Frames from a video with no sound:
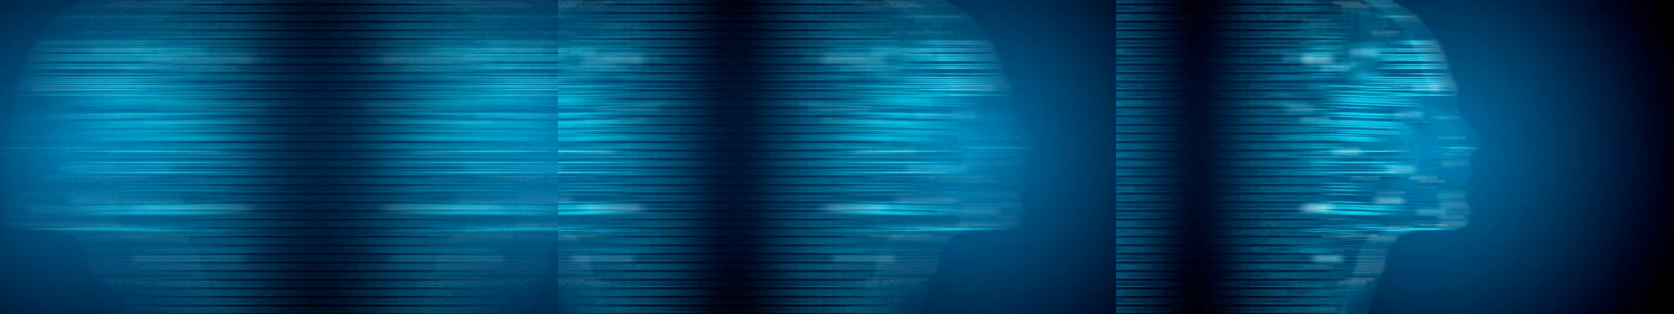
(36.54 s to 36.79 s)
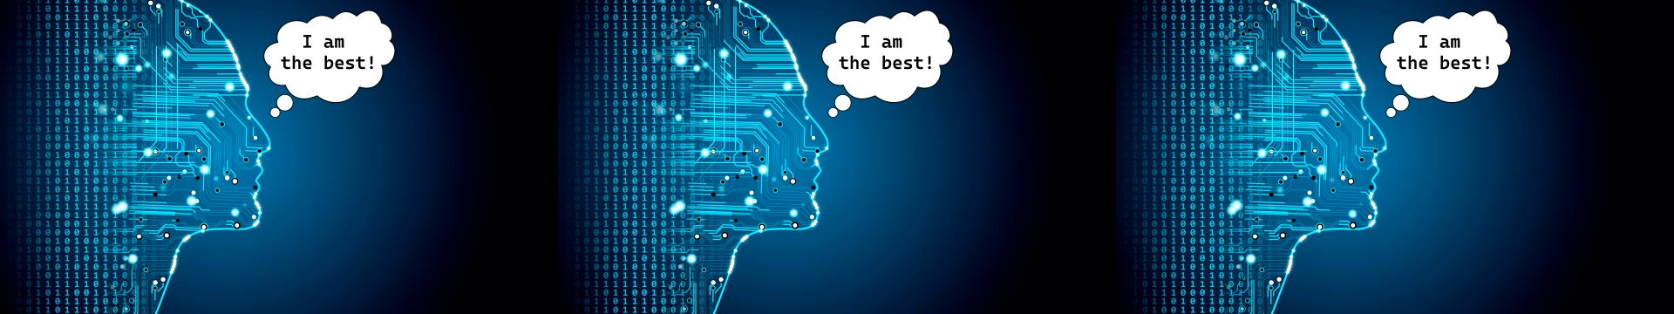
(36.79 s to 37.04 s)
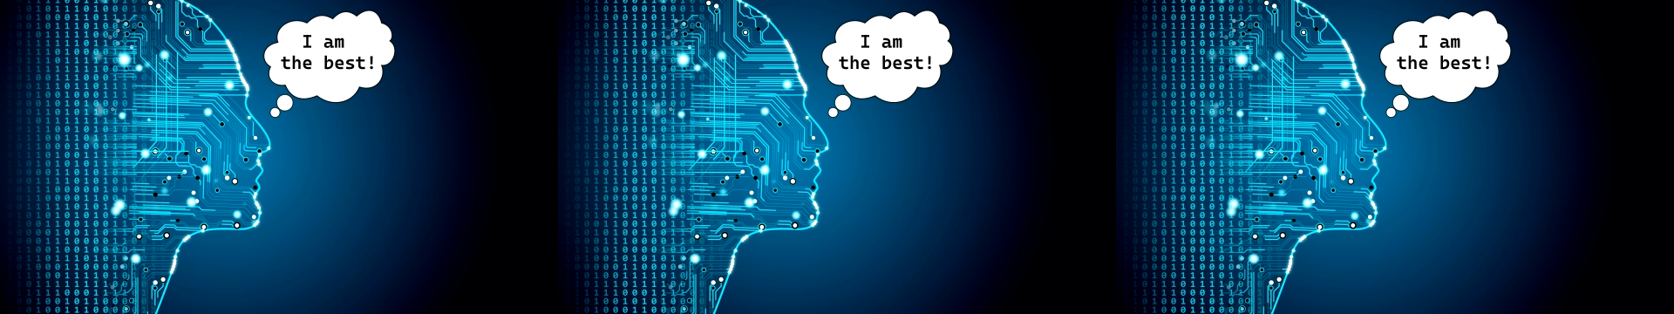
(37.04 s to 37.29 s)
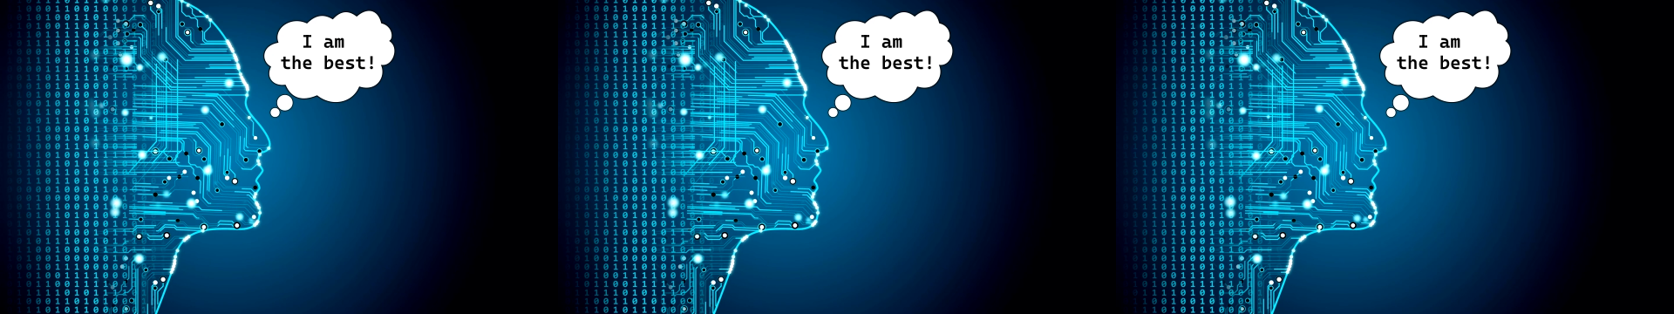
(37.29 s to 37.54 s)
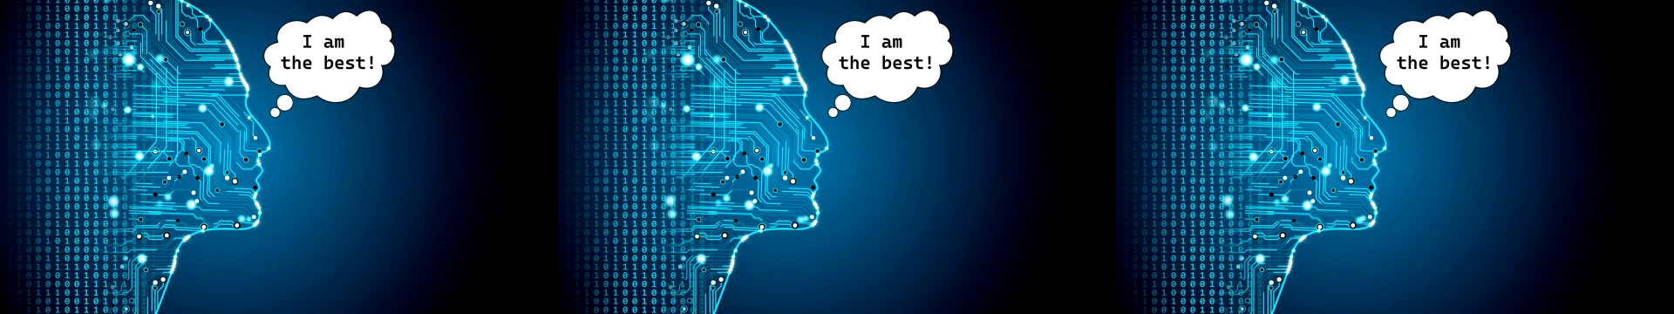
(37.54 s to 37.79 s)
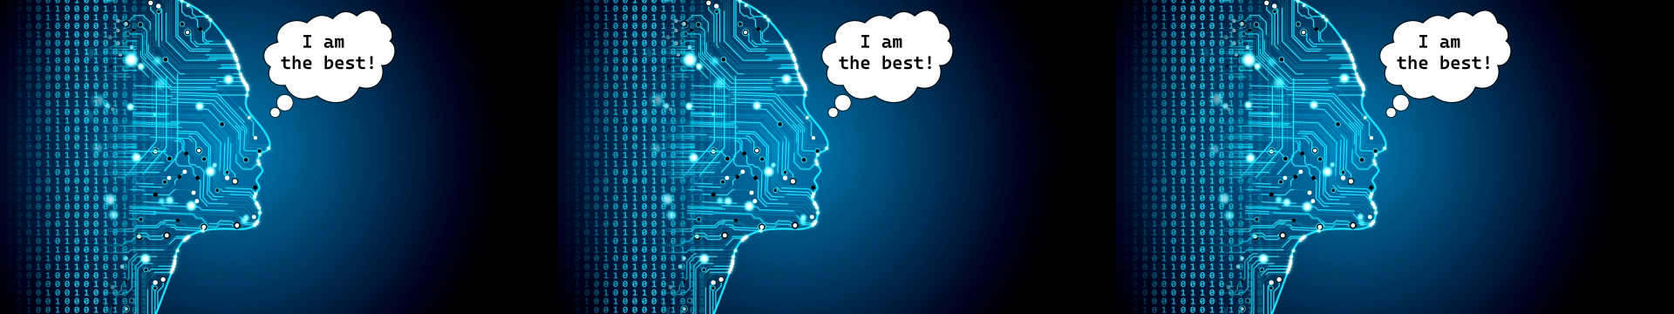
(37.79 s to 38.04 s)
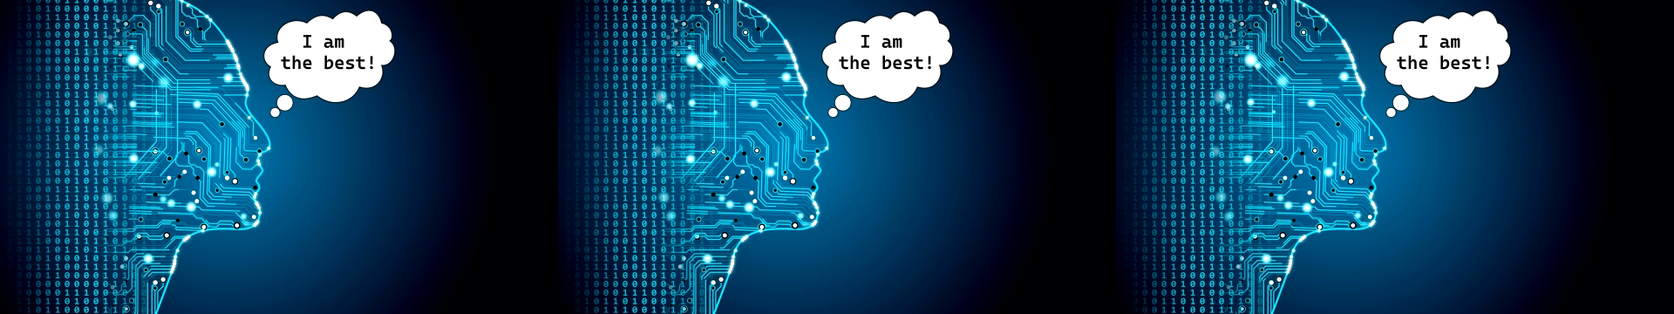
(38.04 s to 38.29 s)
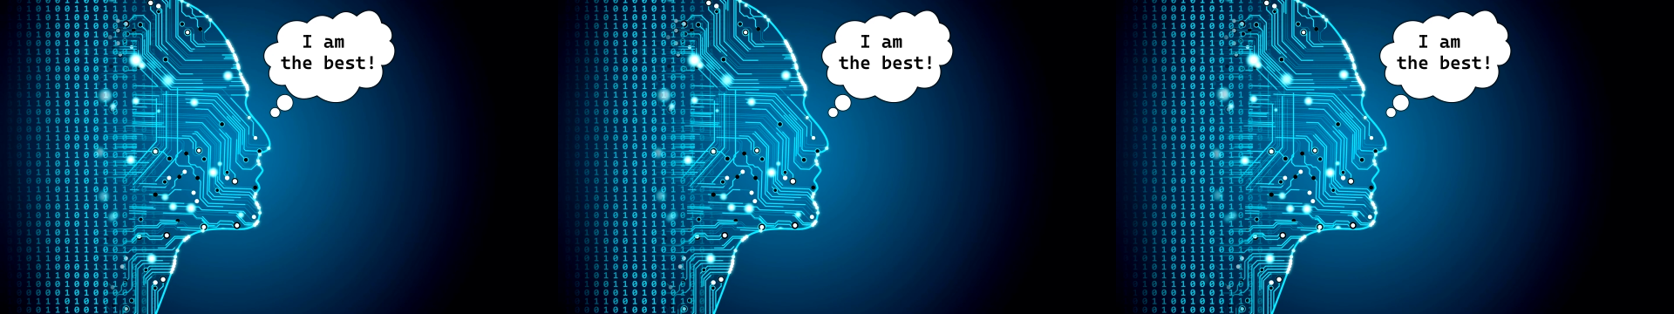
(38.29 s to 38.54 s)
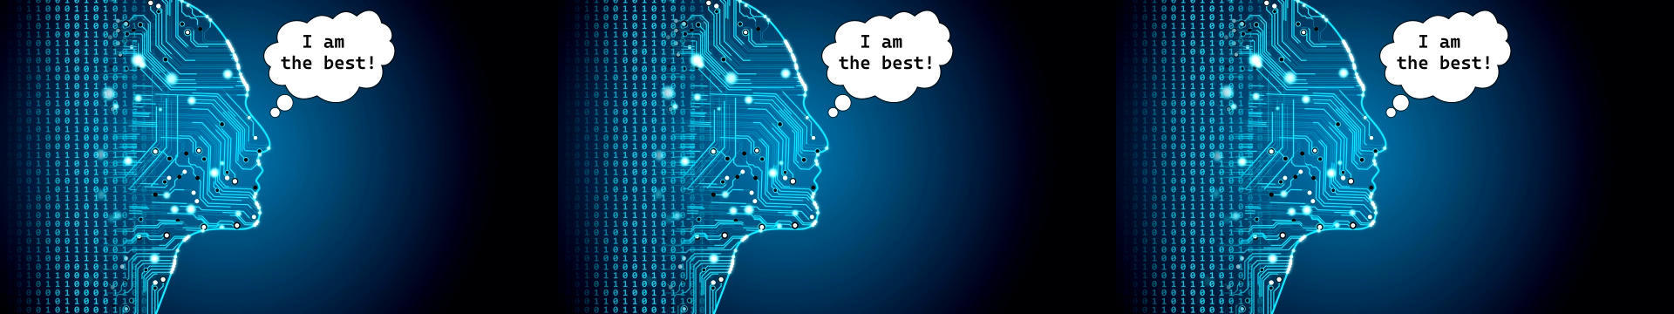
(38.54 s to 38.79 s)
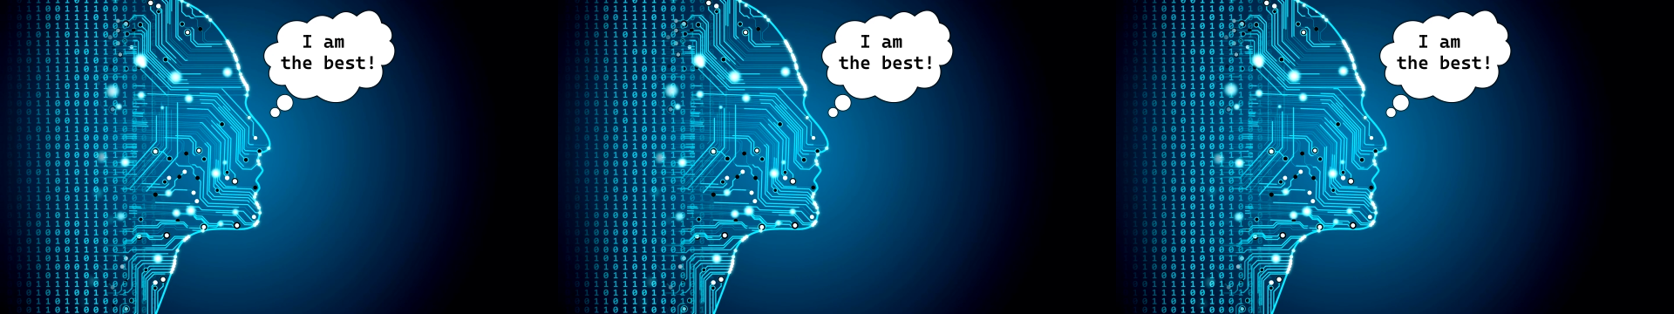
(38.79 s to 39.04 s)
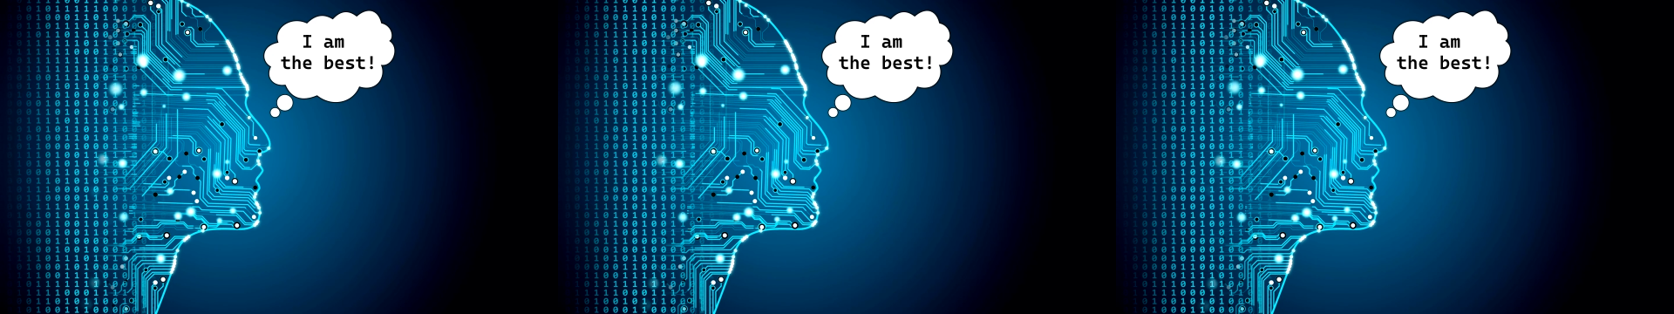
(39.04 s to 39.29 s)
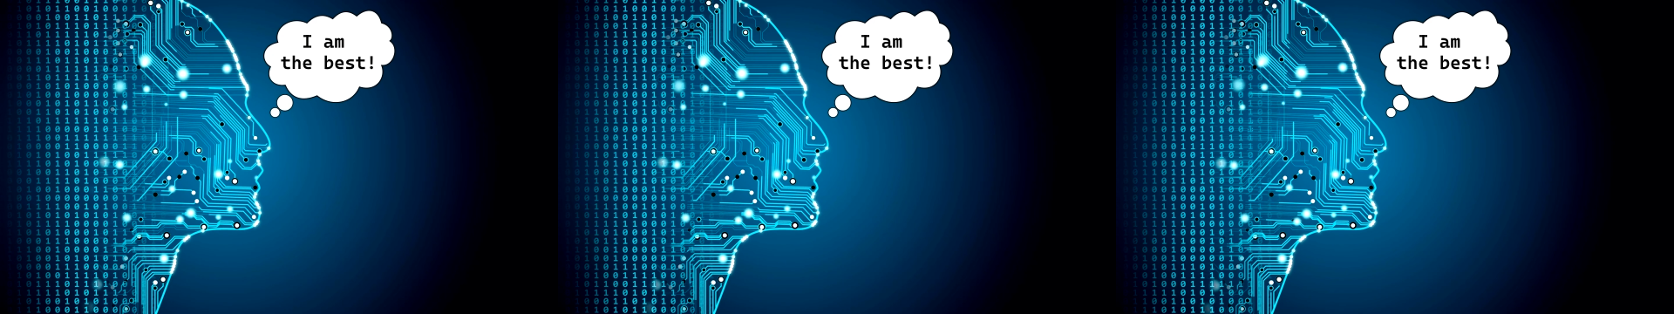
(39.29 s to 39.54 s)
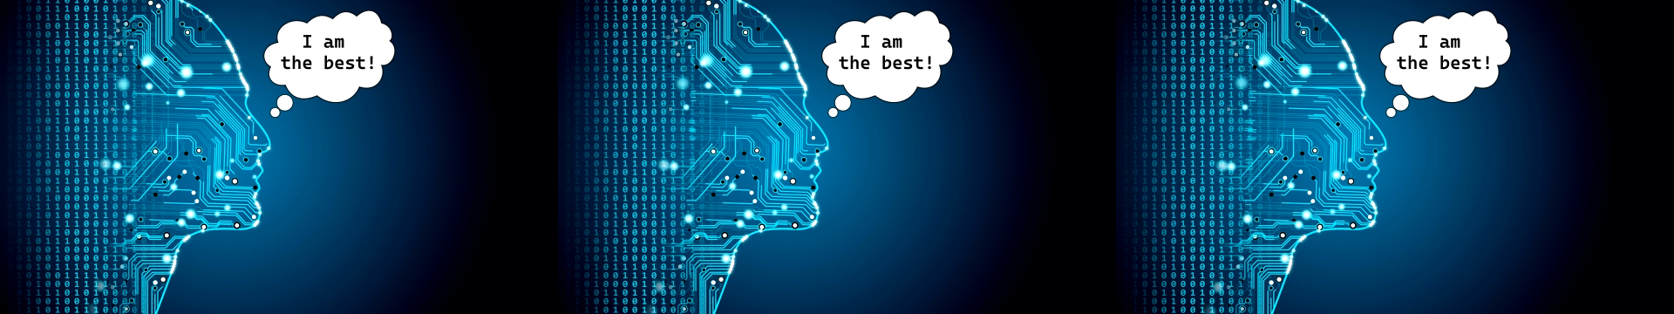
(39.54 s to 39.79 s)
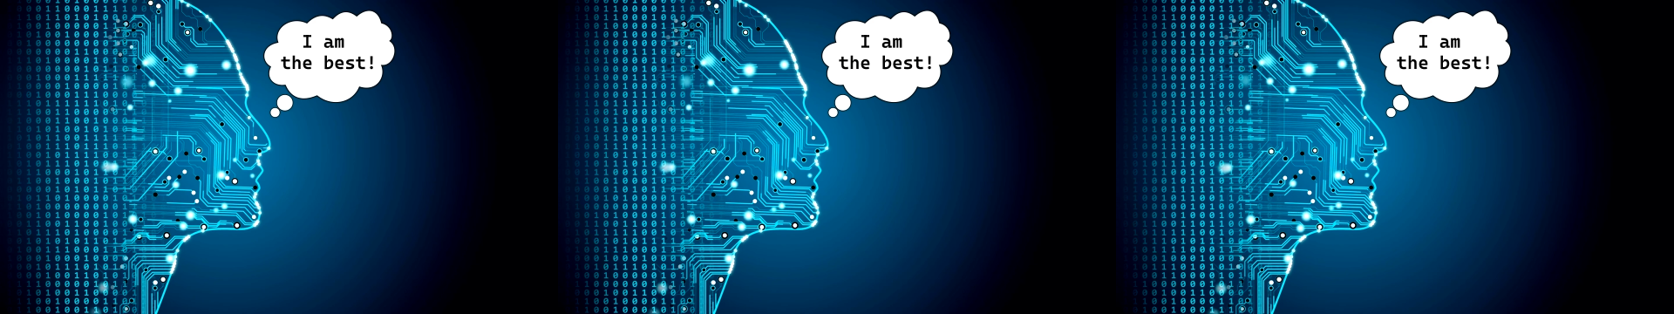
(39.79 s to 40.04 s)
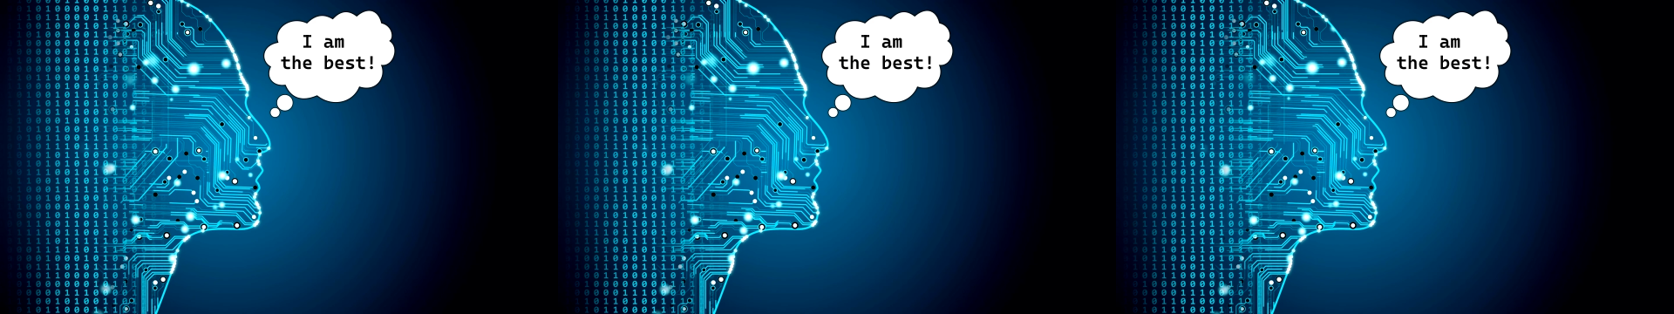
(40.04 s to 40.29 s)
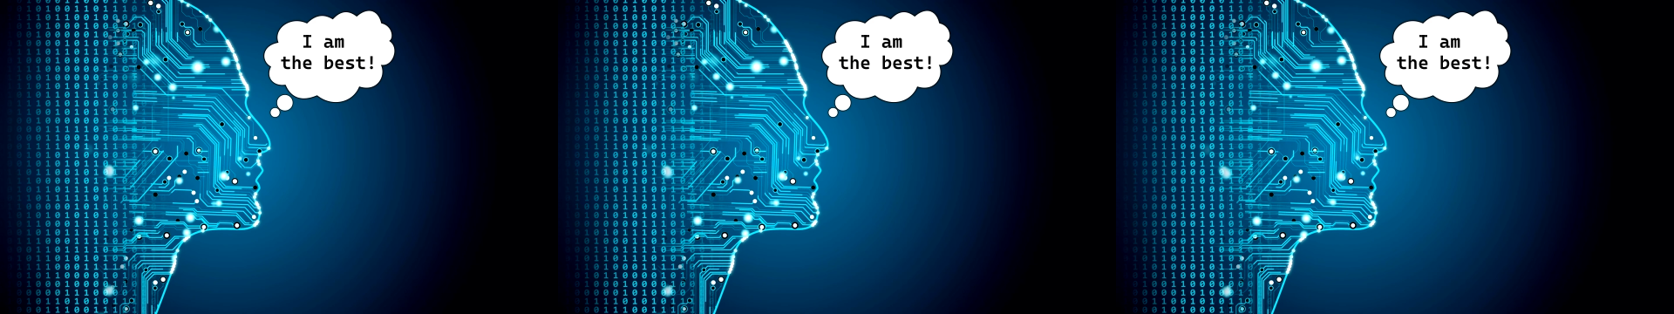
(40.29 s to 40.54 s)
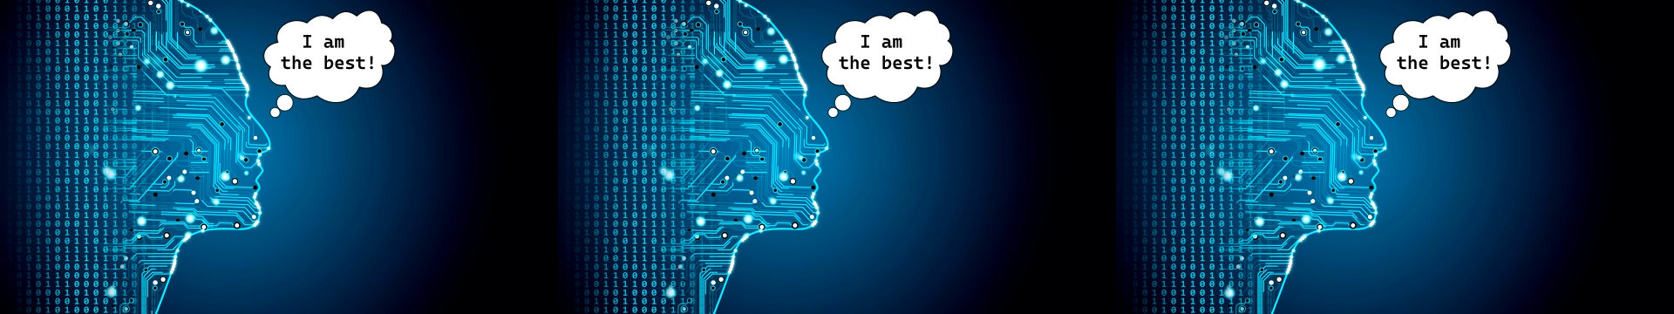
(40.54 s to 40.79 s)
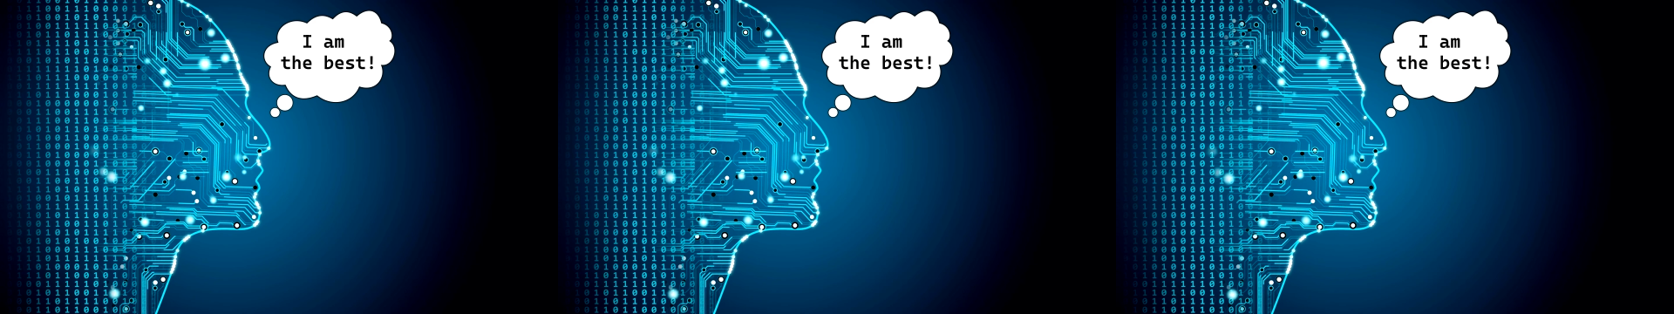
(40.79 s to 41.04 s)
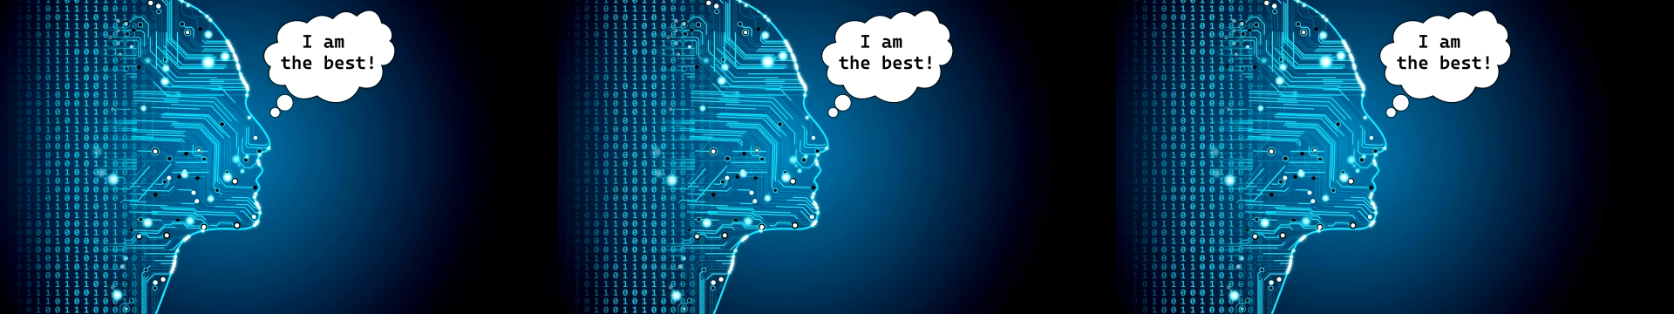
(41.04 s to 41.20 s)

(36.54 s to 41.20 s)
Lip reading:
Nobody's mouth can be seen.